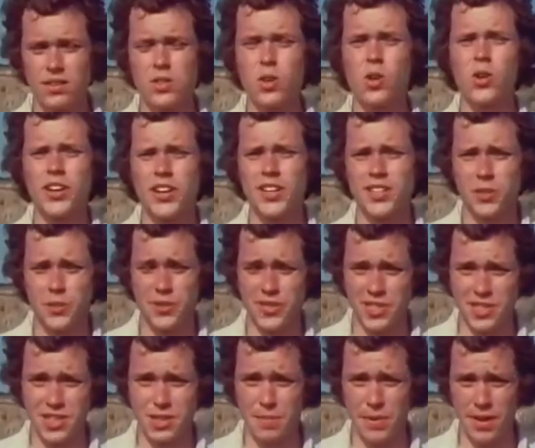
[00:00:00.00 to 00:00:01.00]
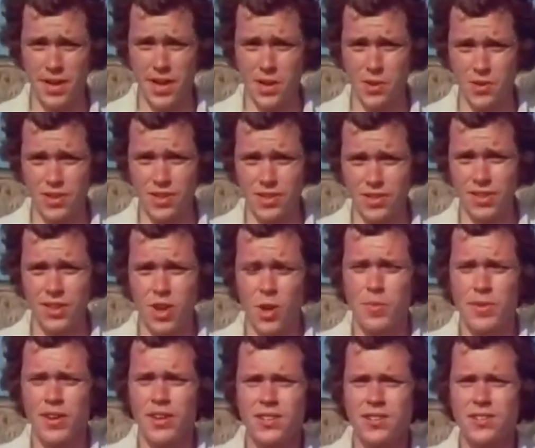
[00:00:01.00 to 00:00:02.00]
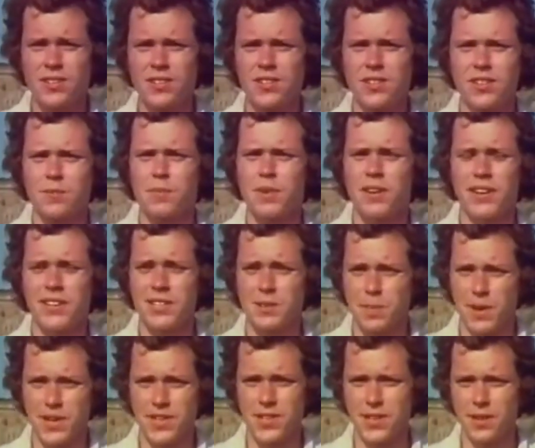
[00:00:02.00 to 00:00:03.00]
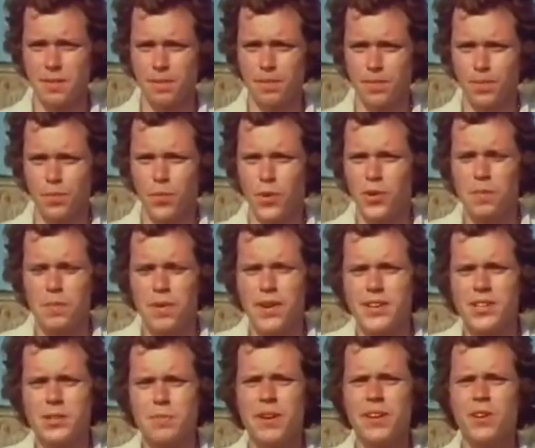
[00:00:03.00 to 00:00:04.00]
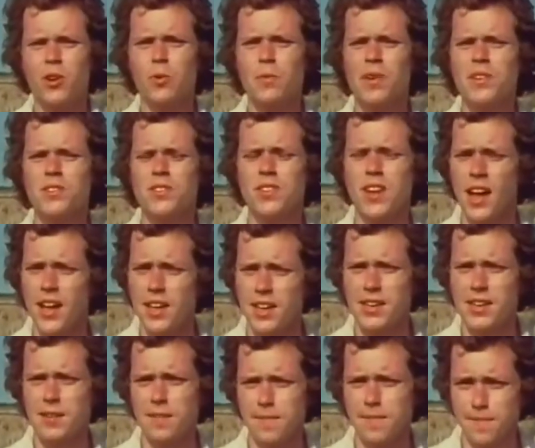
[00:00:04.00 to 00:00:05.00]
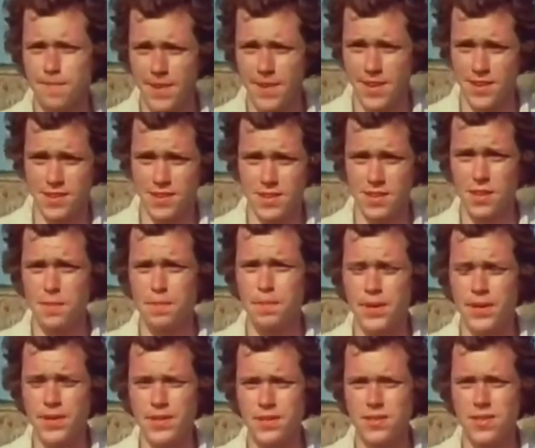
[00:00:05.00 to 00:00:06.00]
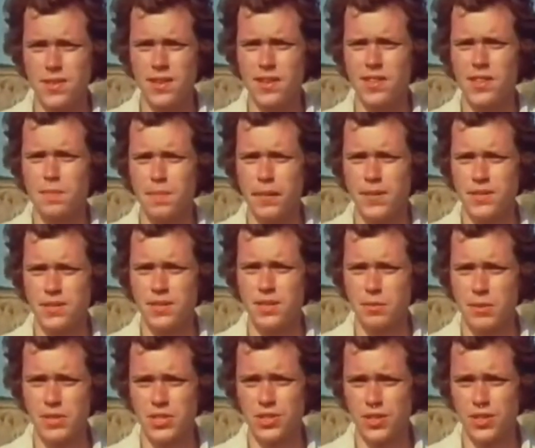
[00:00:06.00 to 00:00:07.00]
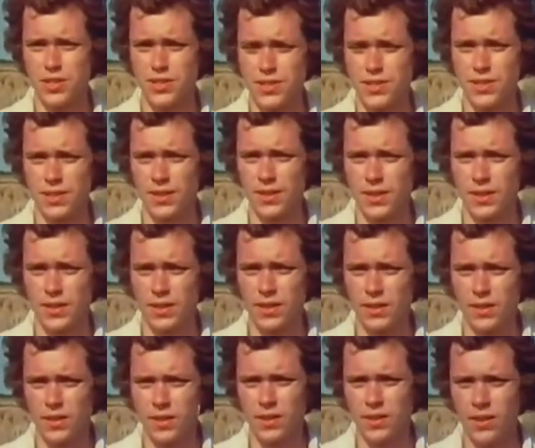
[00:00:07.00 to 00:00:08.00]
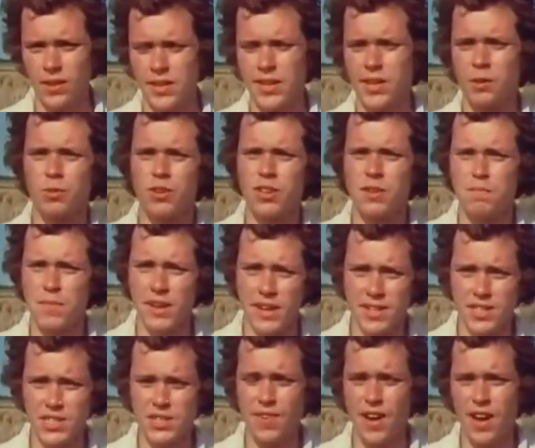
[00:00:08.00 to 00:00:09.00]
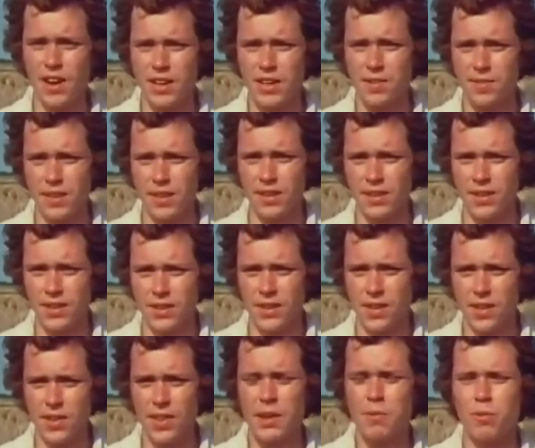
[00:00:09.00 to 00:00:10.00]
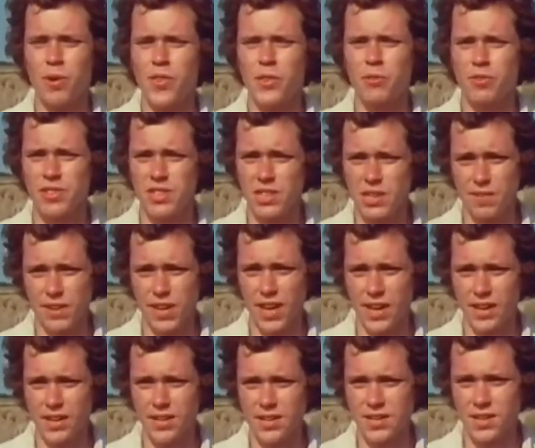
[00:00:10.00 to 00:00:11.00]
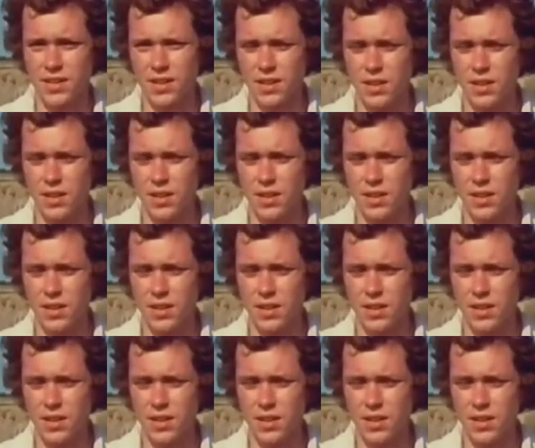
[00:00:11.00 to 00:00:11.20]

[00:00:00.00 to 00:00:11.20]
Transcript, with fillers: Talking to us in the pagoda, the communists had been expressing what appeared to be an almost naive faith in the peace and in the peace commissioners. And yet within minutes of our leaving, they were on the receiving end